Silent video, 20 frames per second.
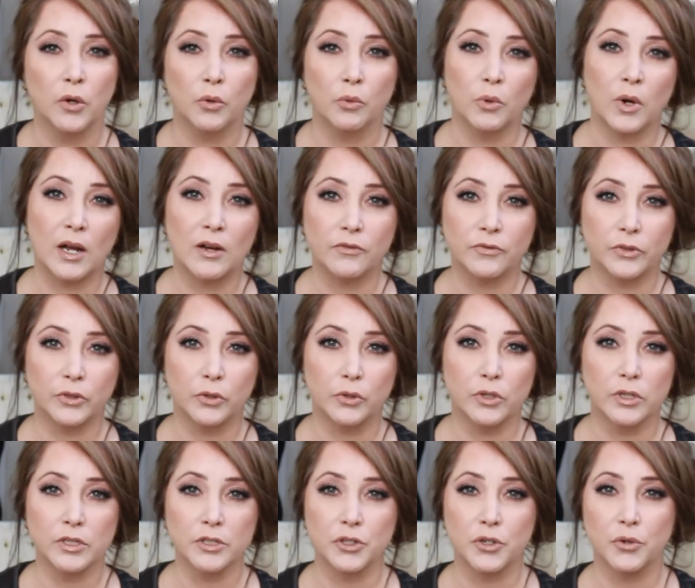Ralph
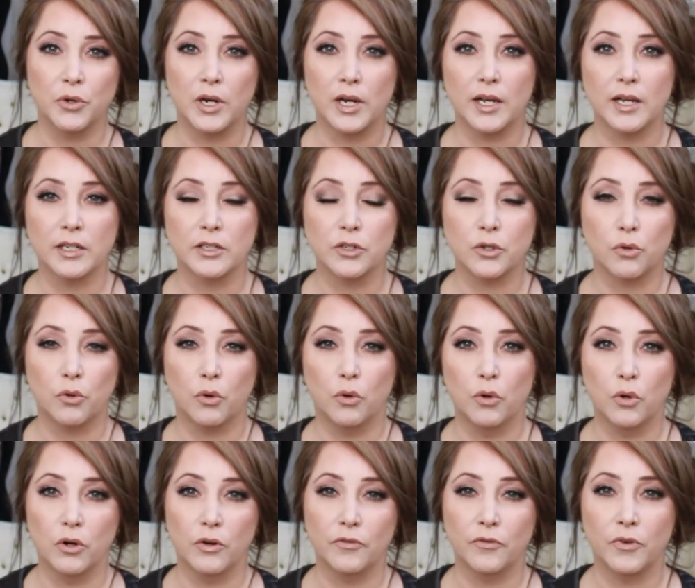Lauren direct
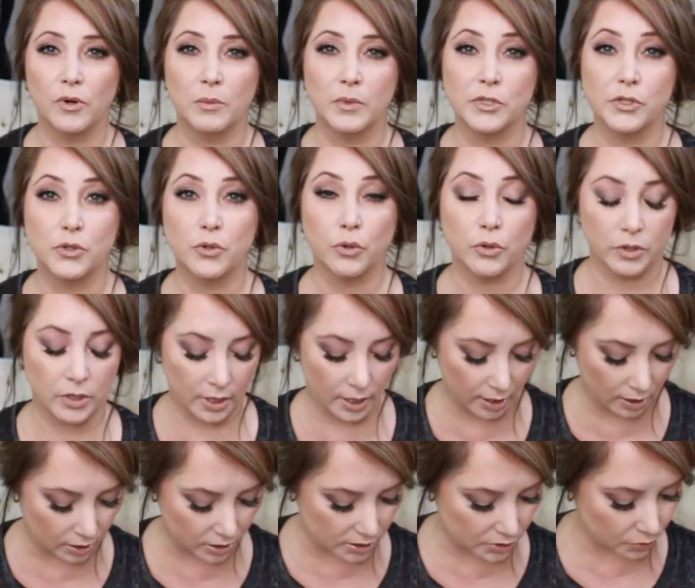or from a store that
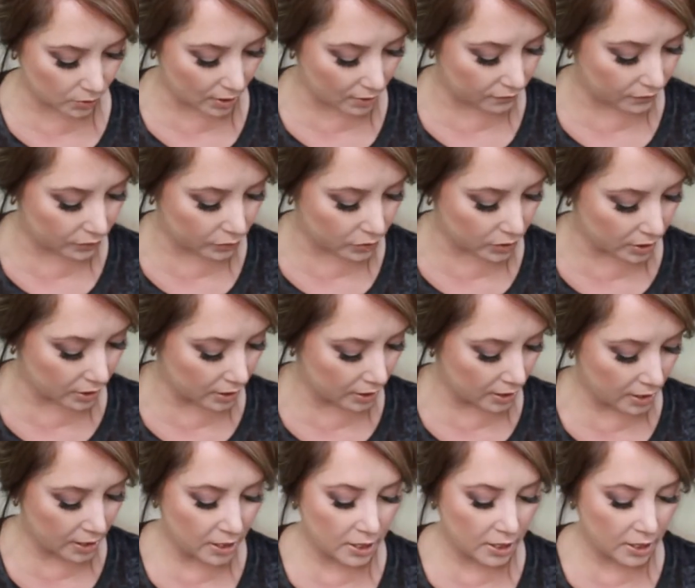carries Ralph Lauren.